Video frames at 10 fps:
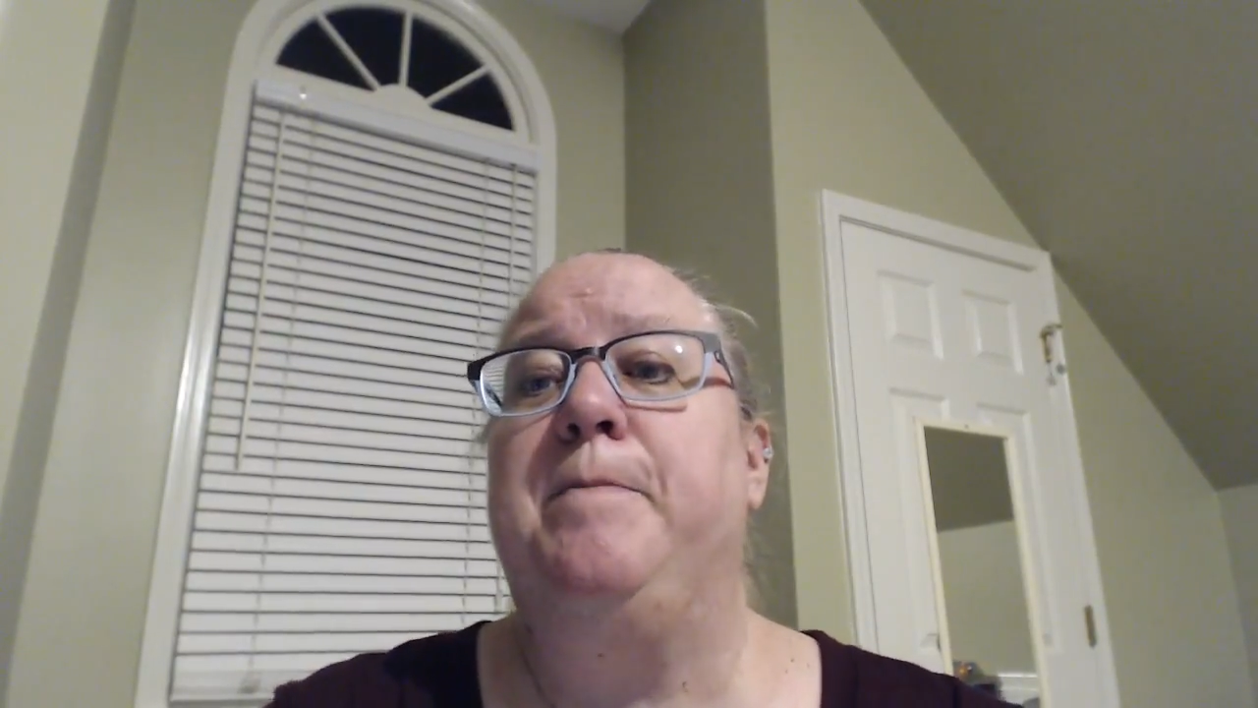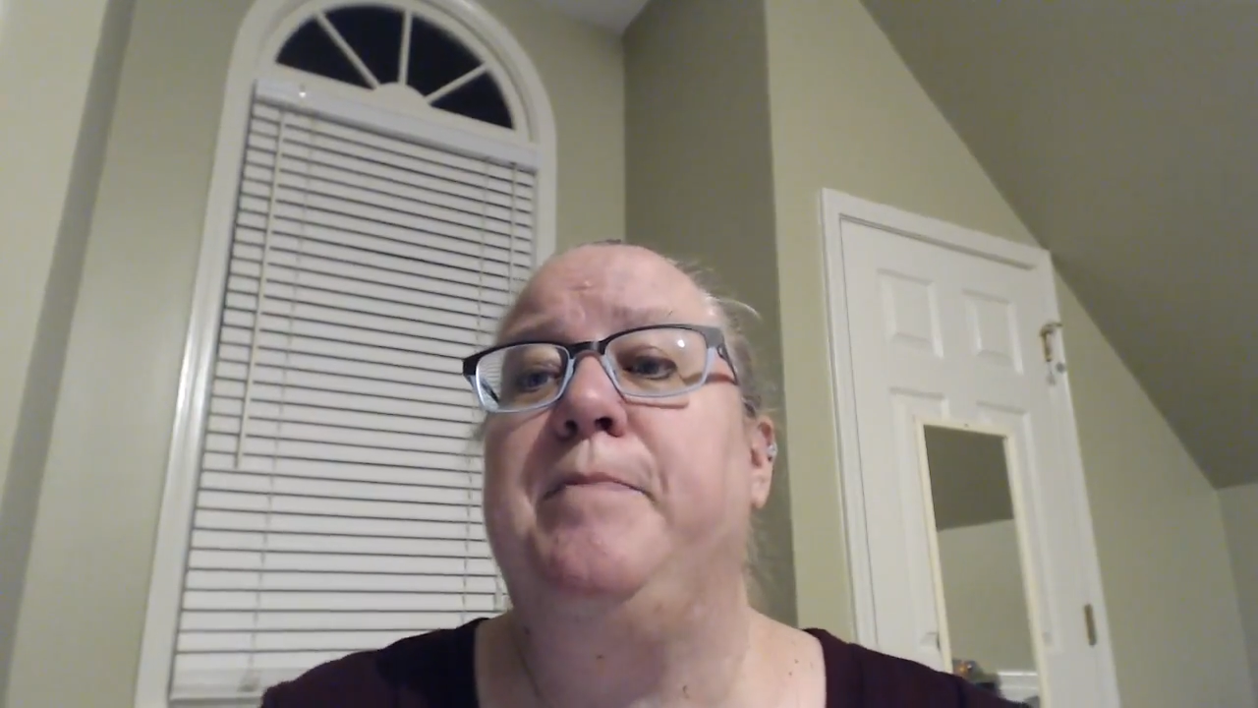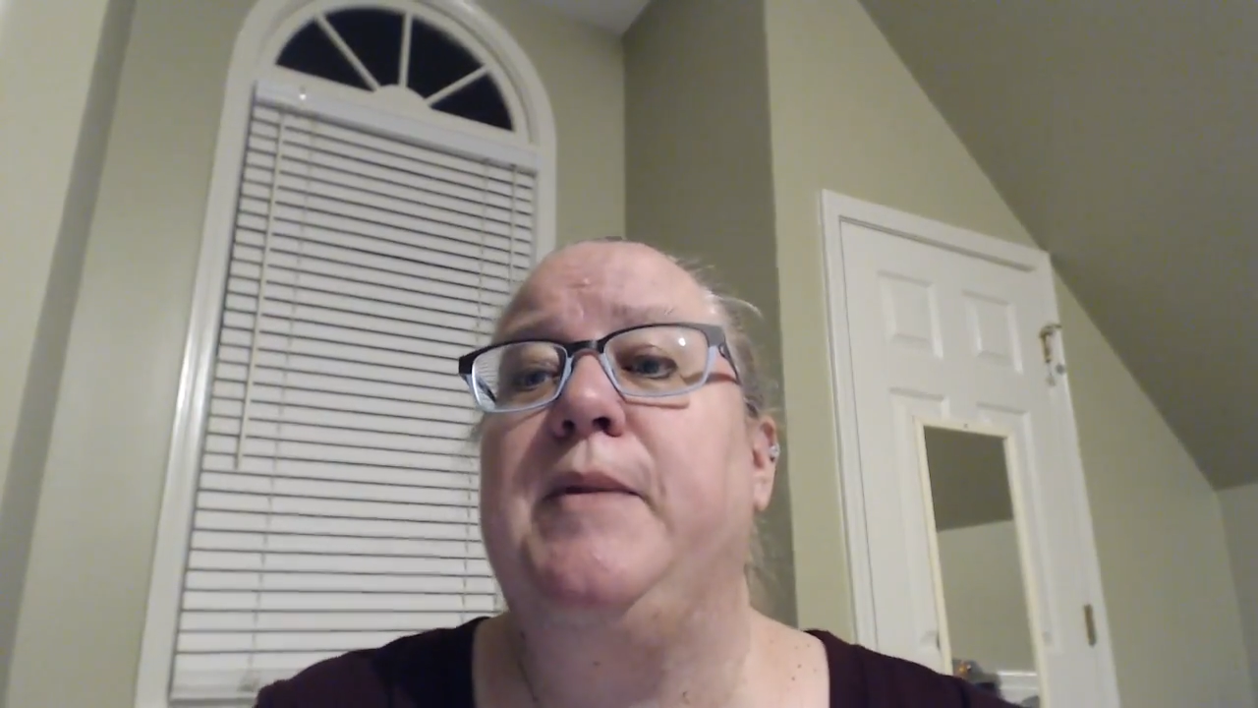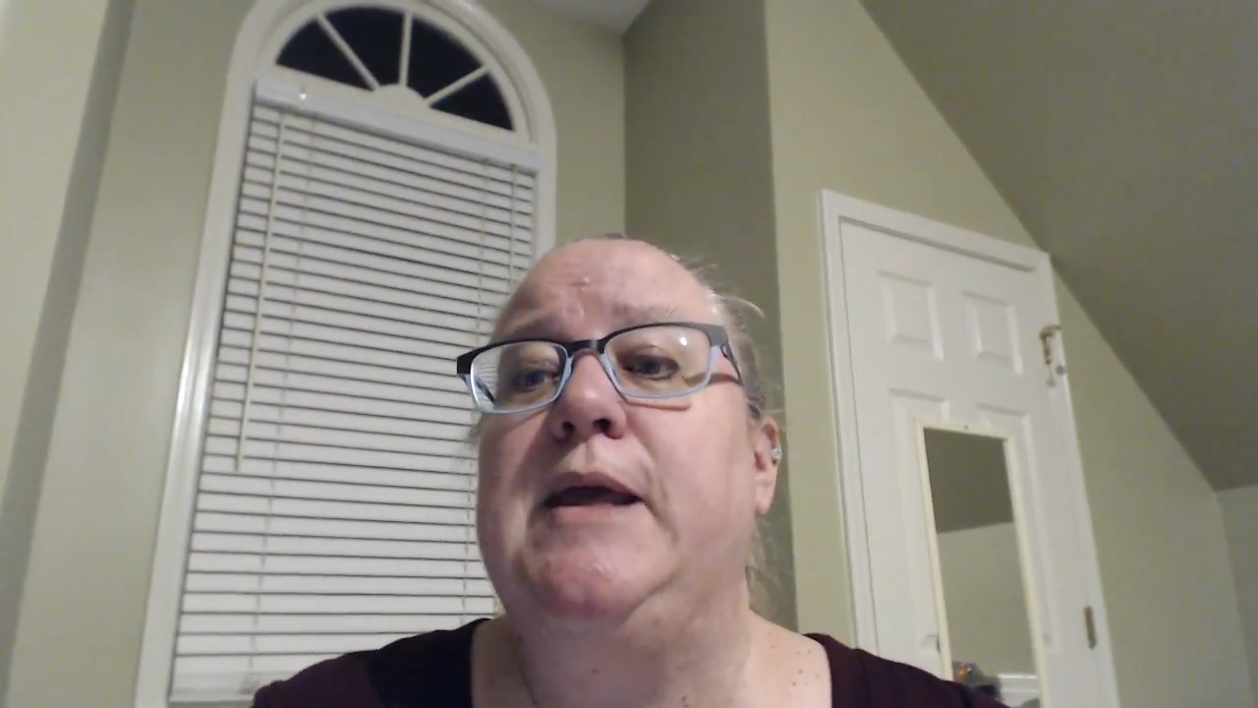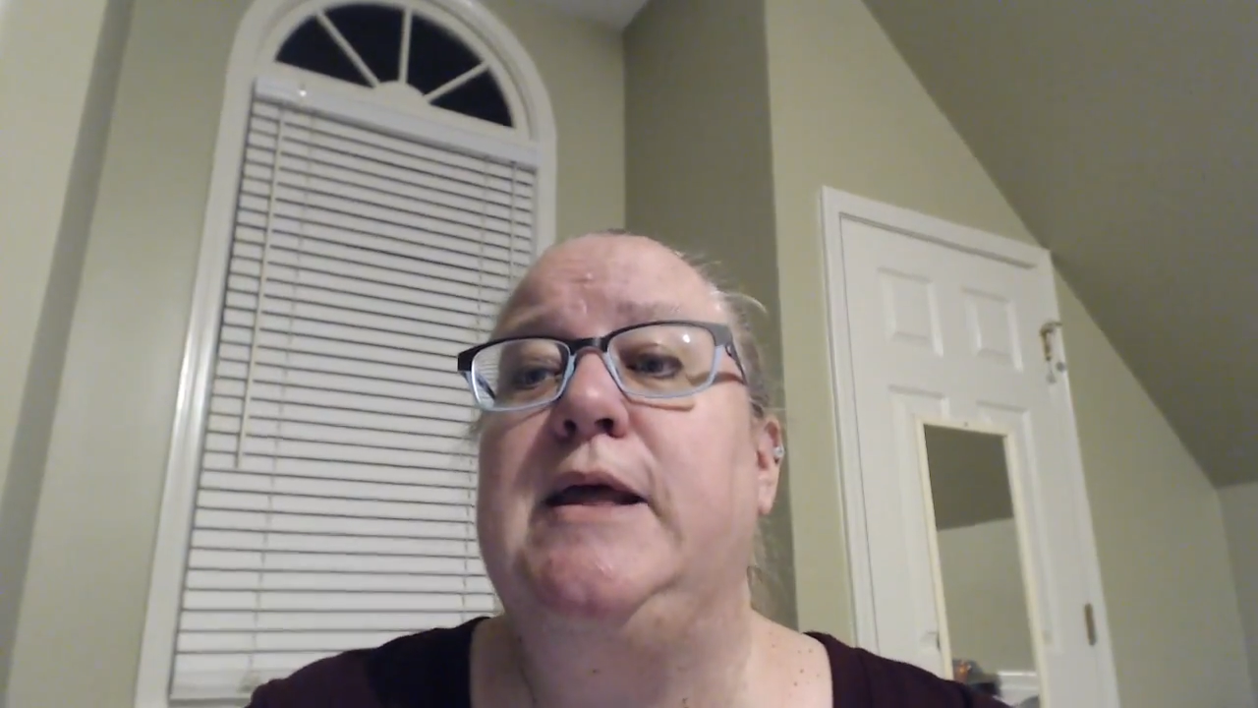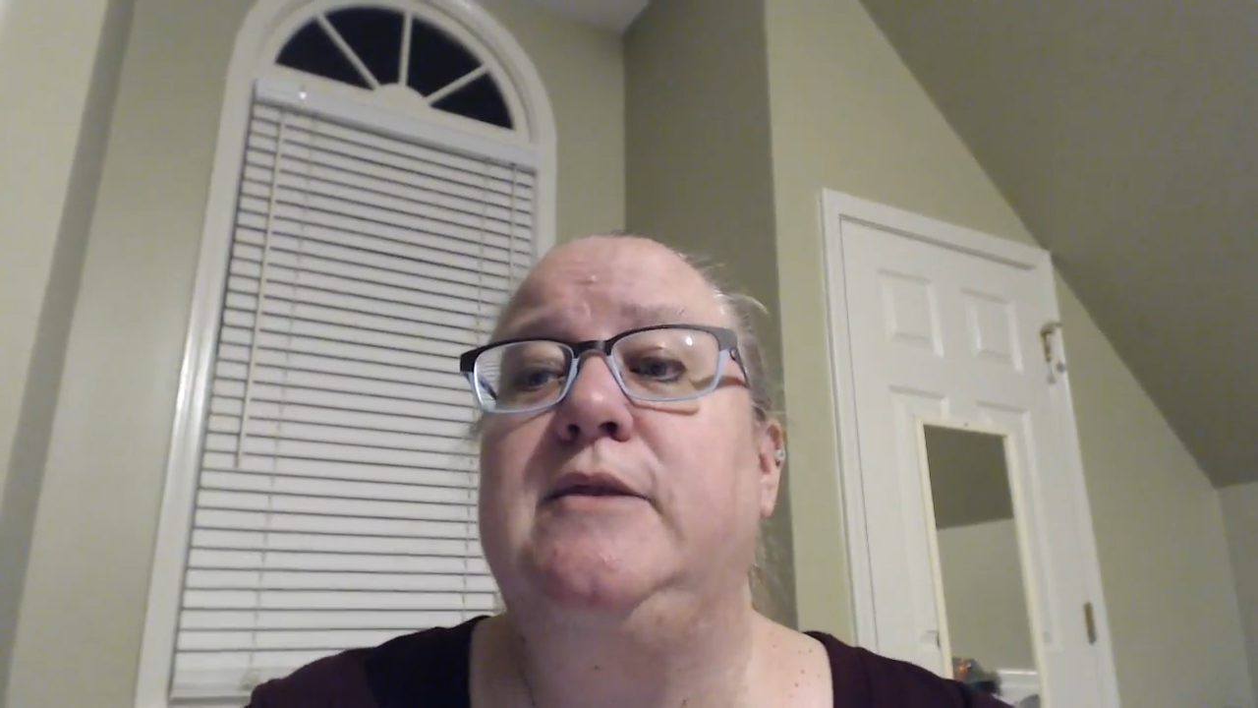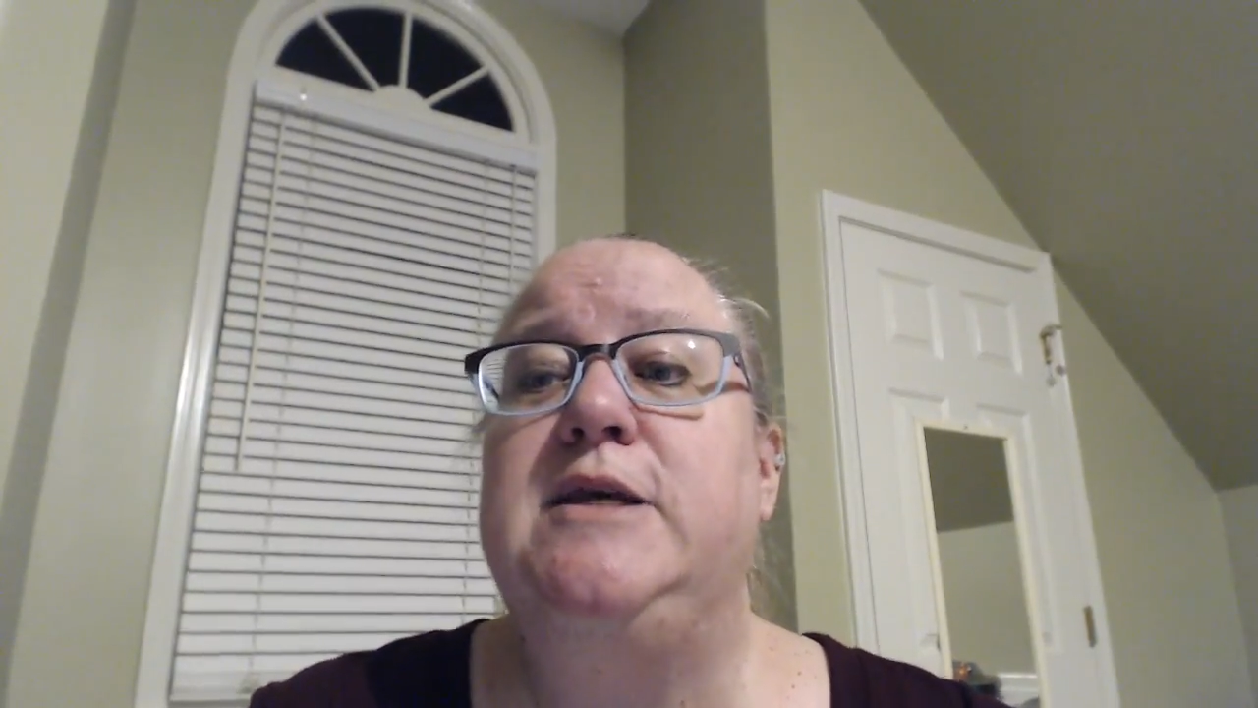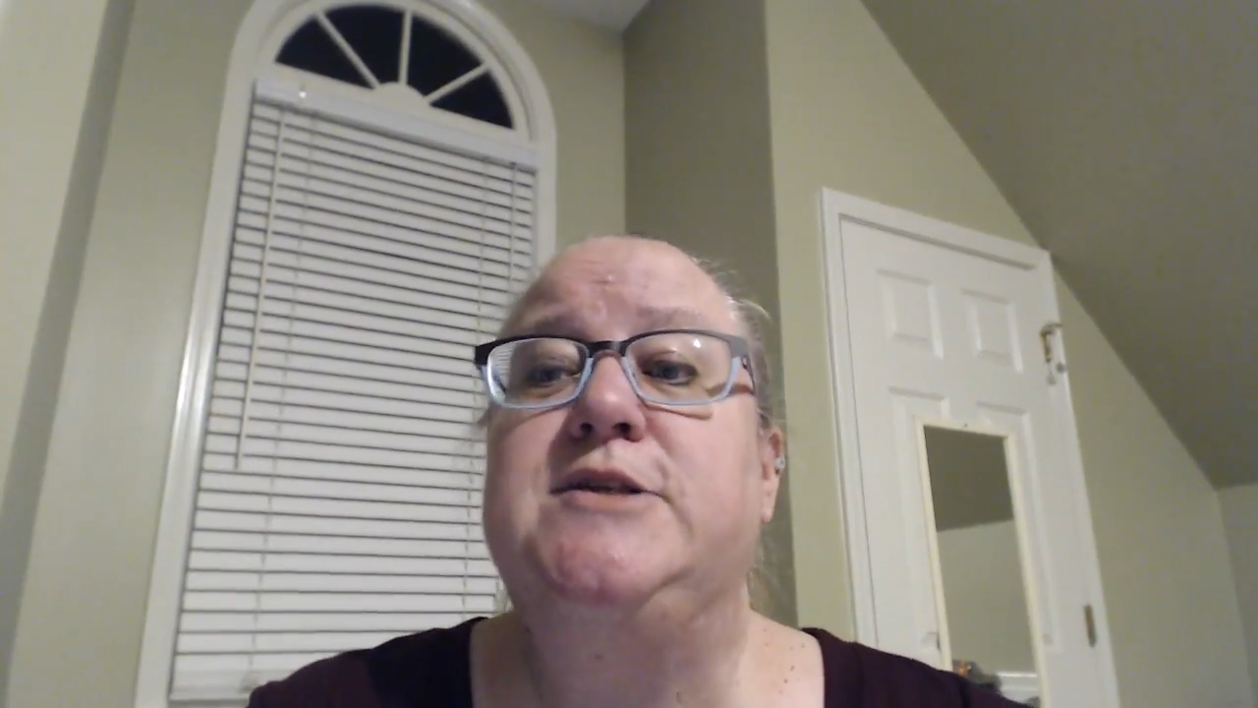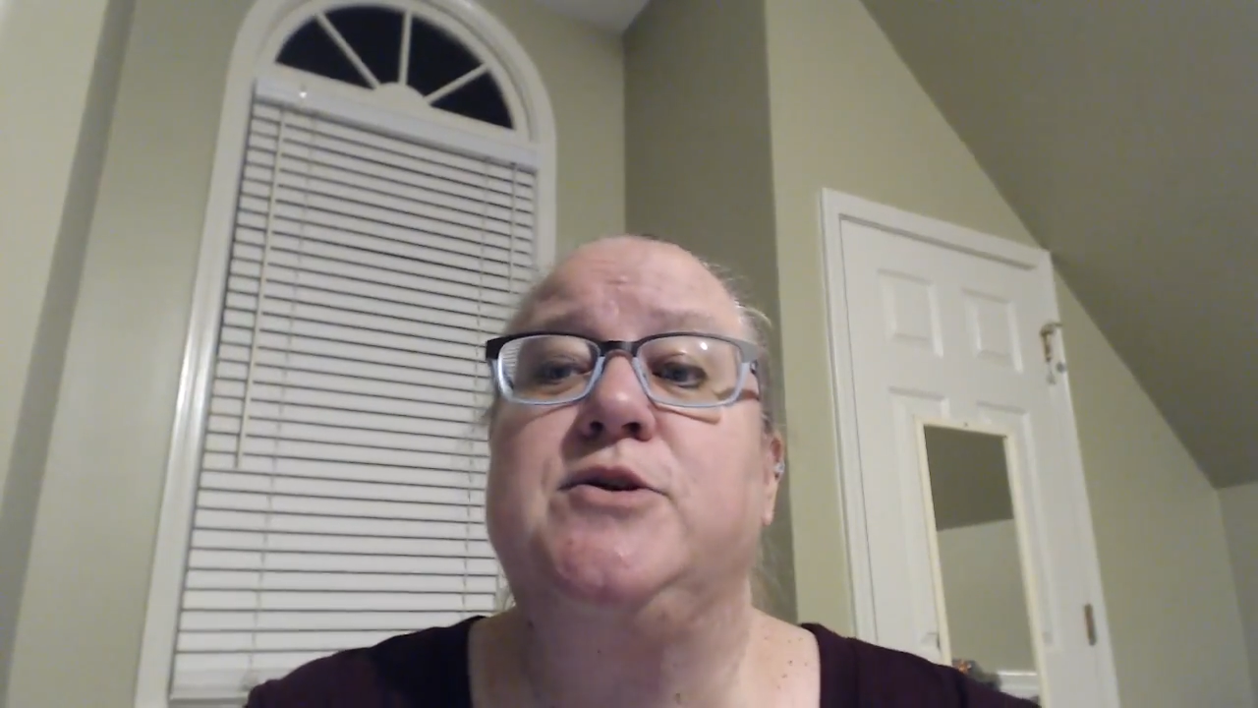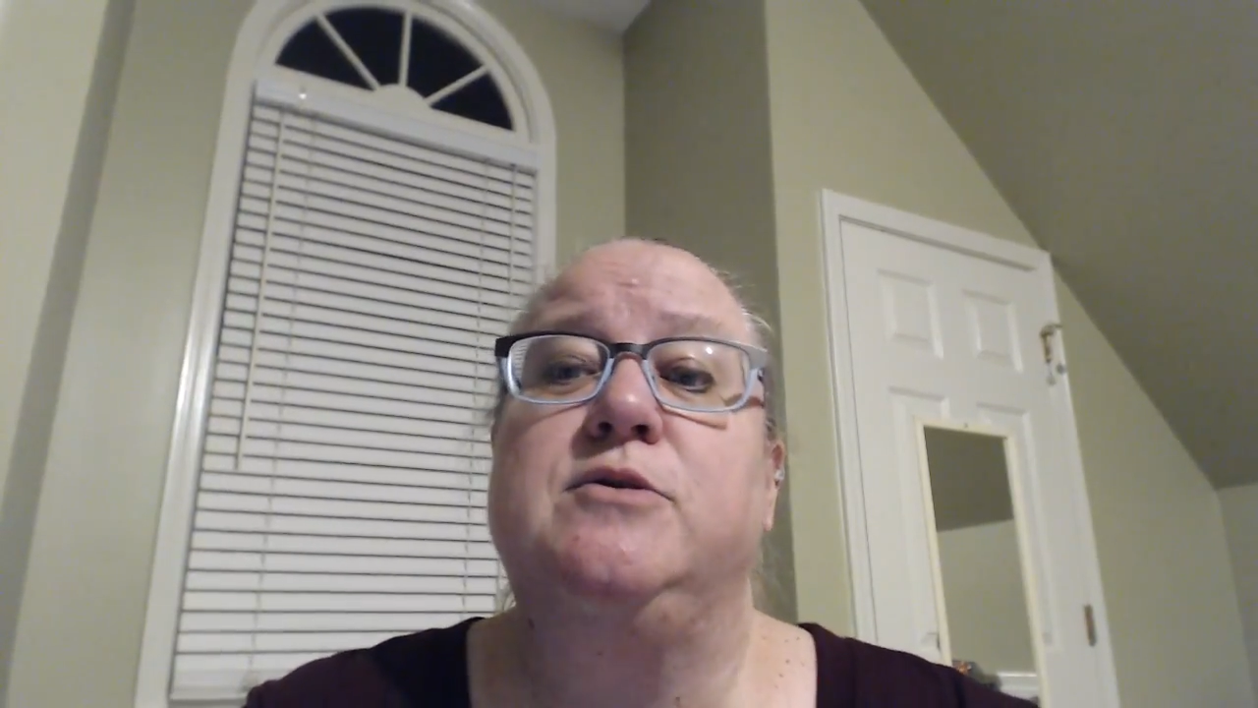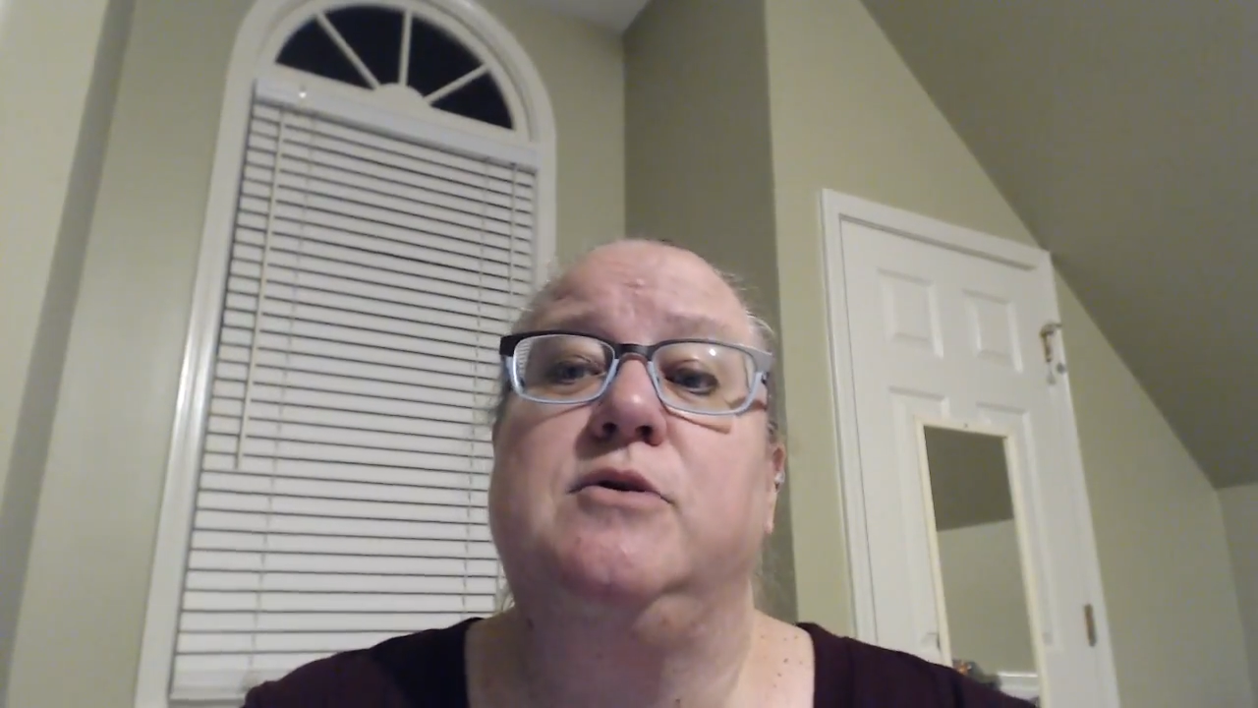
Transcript: These are